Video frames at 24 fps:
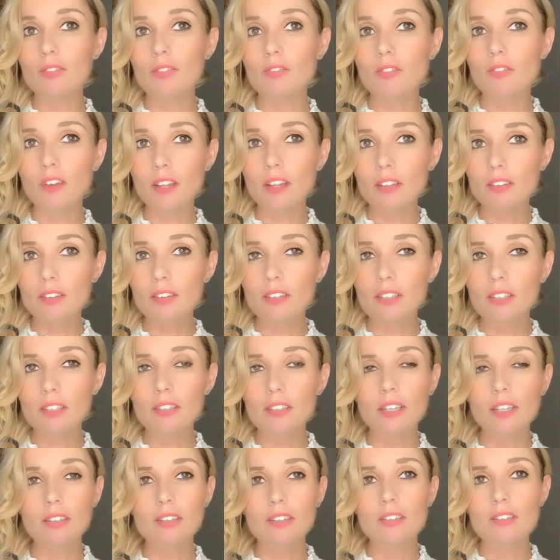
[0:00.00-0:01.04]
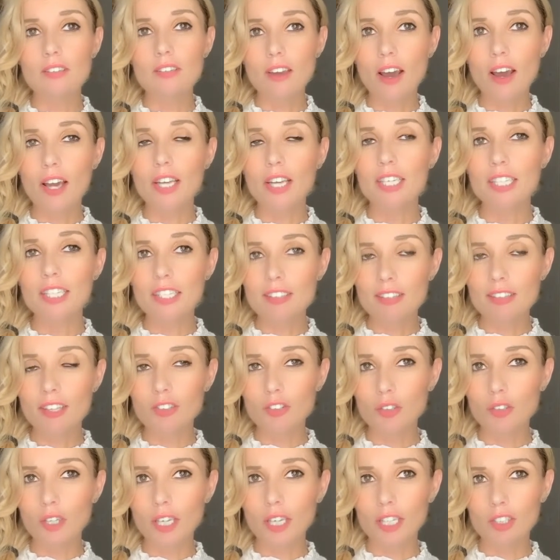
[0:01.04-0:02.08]
invented and designed this
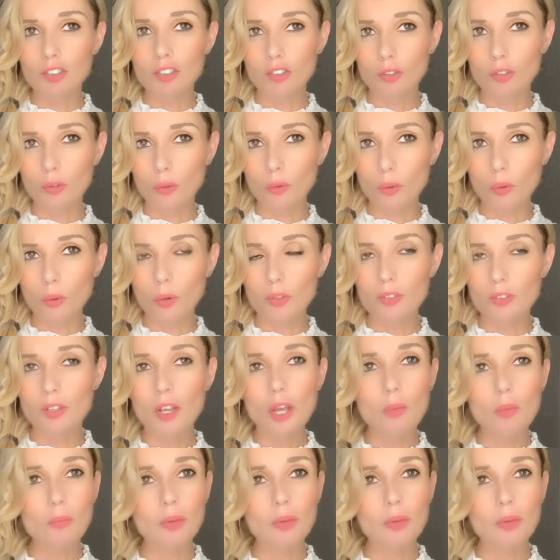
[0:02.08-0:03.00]
educational course,